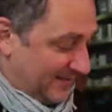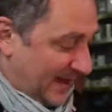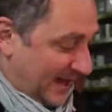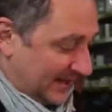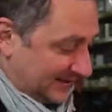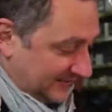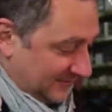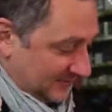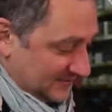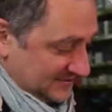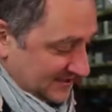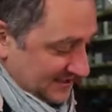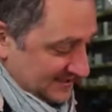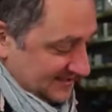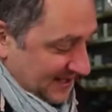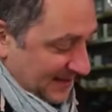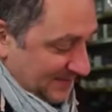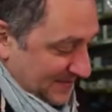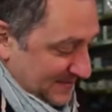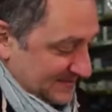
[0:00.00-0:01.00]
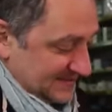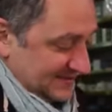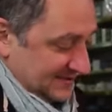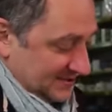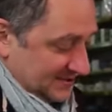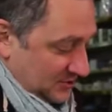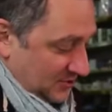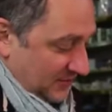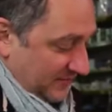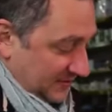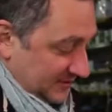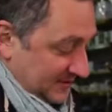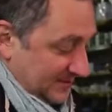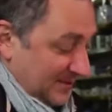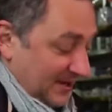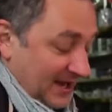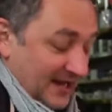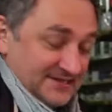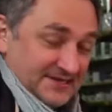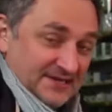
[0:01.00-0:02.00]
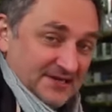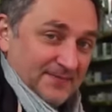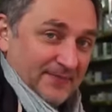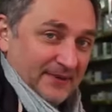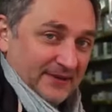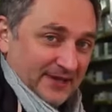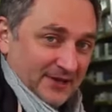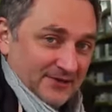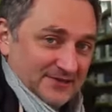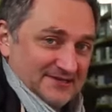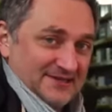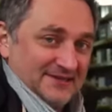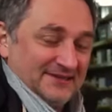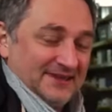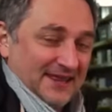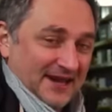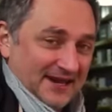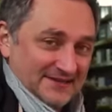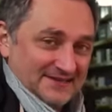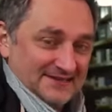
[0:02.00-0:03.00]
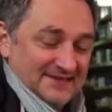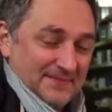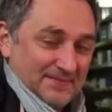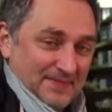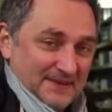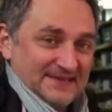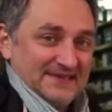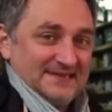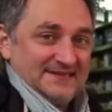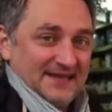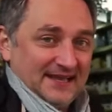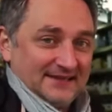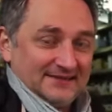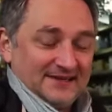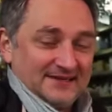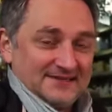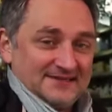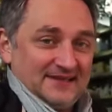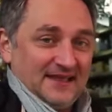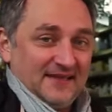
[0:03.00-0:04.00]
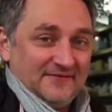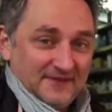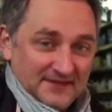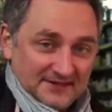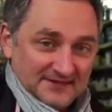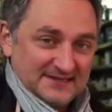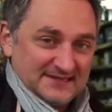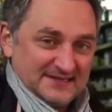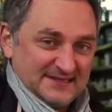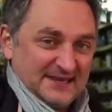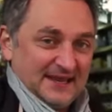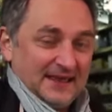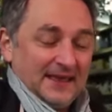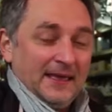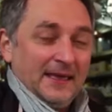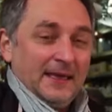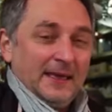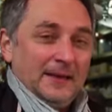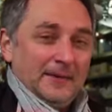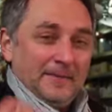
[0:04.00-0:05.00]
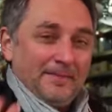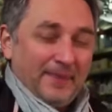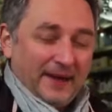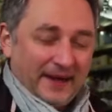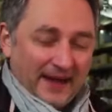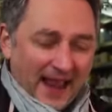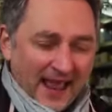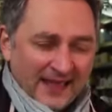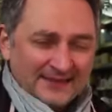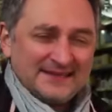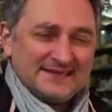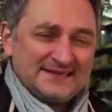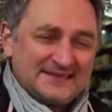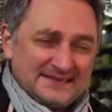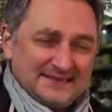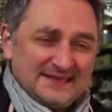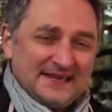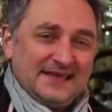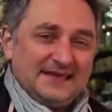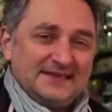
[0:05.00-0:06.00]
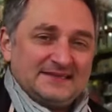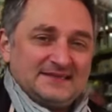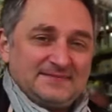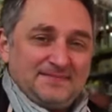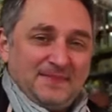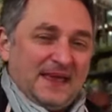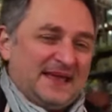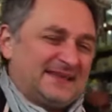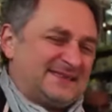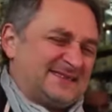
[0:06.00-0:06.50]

take my word for it, guys. It says that there are three hundred fifty varieties of spices and herbs sold in this store from